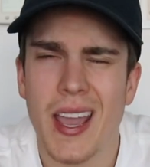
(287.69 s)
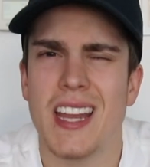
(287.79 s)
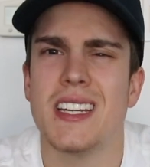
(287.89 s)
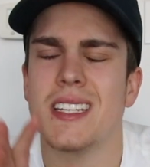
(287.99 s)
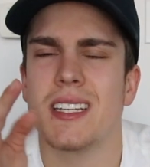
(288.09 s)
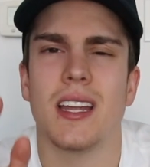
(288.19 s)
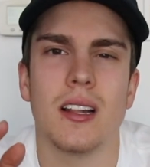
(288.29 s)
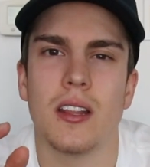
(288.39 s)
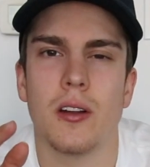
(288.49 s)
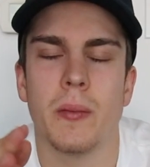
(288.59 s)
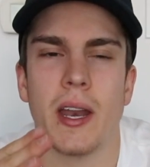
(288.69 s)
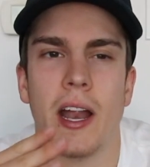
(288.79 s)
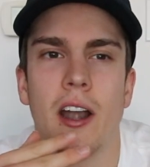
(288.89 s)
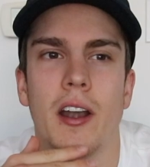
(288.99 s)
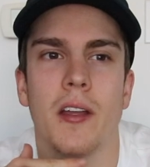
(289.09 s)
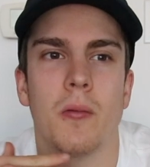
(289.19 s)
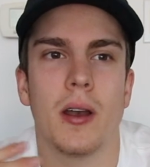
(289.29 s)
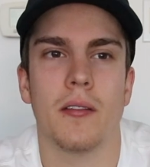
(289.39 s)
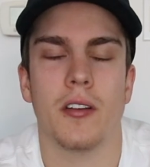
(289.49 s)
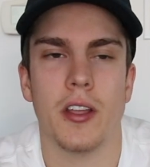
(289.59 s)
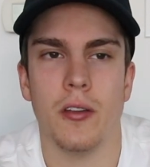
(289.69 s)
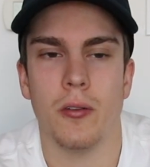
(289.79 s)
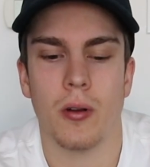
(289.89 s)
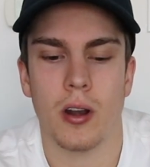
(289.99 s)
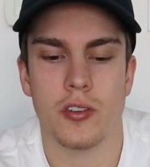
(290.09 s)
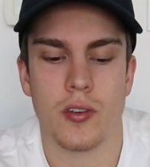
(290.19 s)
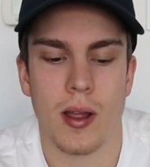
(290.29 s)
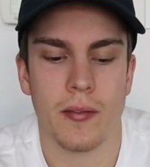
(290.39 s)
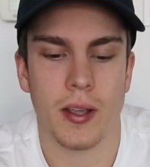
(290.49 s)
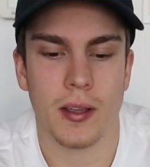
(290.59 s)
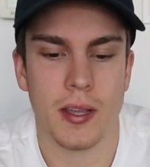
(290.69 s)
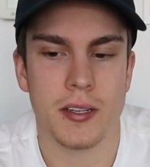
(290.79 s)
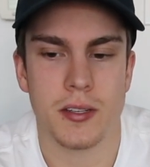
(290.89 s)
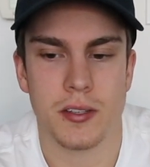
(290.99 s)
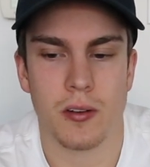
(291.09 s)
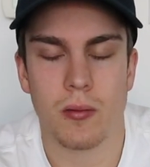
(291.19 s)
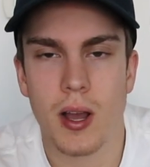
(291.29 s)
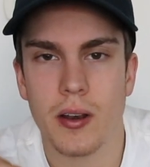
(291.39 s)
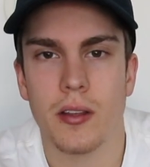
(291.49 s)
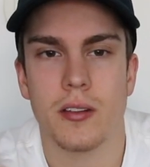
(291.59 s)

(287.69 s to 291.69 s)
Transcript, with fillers: It does get a little bit hairy whenever you are driving into Saranda.